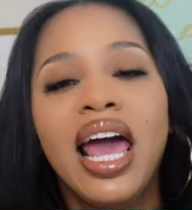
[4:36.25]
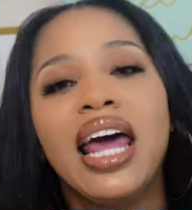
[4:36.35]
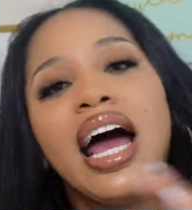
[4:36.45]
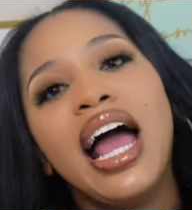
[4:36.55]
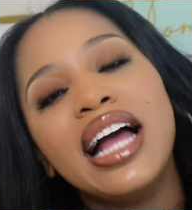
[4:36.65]

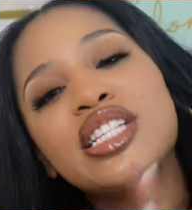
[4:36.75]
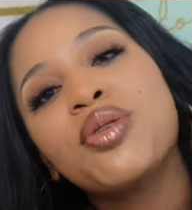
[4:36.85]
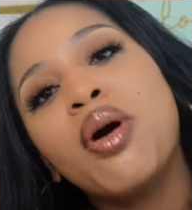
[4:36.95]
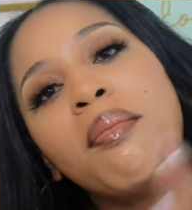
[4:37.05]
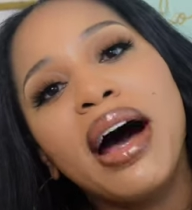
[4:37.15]
And I had to
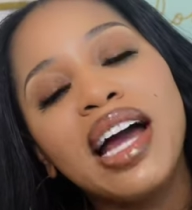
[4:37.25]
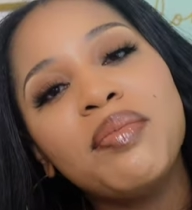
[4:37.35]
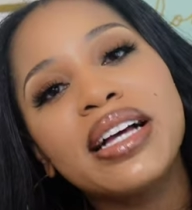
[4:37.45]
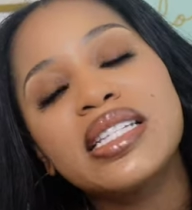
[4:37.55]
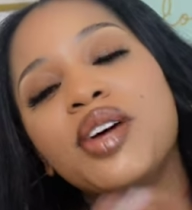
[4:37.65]
remind
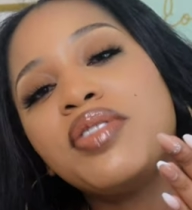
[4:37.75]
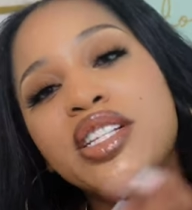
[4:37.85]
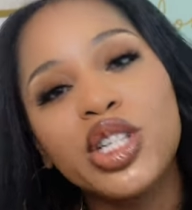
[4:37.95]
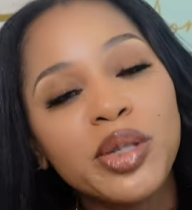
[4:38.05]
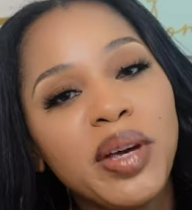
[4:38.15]
myself that
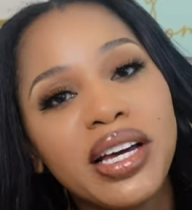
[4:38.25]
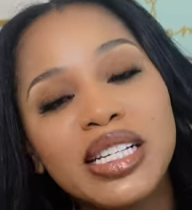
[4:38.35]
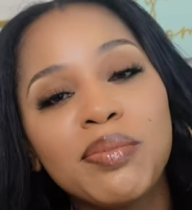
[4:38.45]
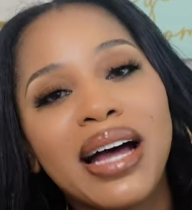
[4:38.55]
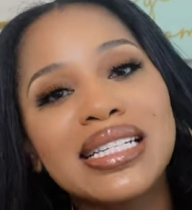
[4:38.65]
just
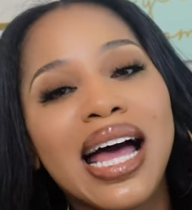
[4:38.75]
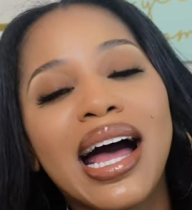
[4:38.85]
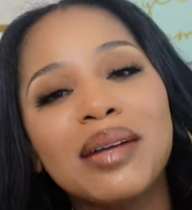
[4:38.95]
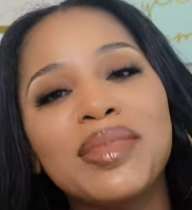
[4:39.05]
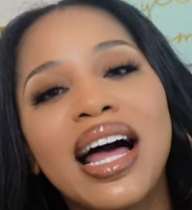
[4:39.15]
because my
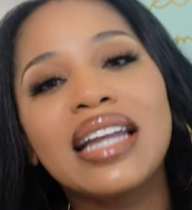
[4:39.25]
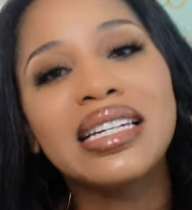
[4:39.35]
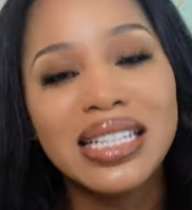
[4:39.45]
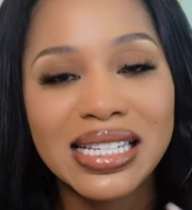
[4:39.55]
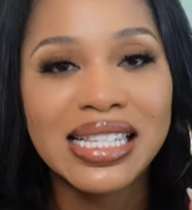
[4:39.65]
timeline
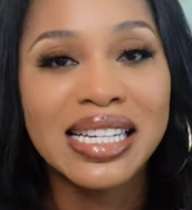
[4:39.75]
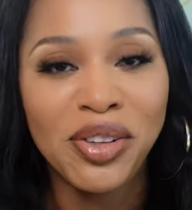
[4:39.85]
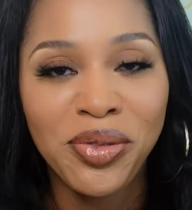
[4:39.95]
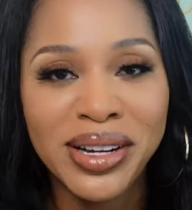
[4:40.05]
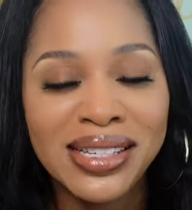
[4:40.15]
looks
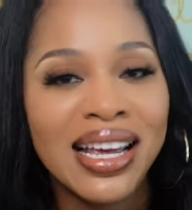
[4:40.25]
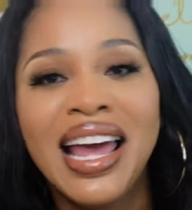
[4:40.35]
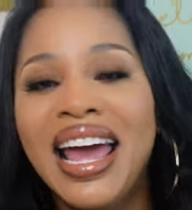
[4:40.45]
different,